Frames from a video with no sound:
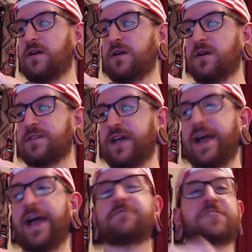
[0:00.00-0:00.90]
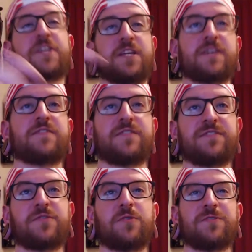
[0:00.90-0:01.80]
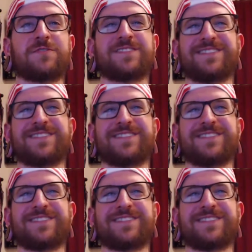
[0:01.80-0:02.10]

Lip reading: because I have seen it in the stores.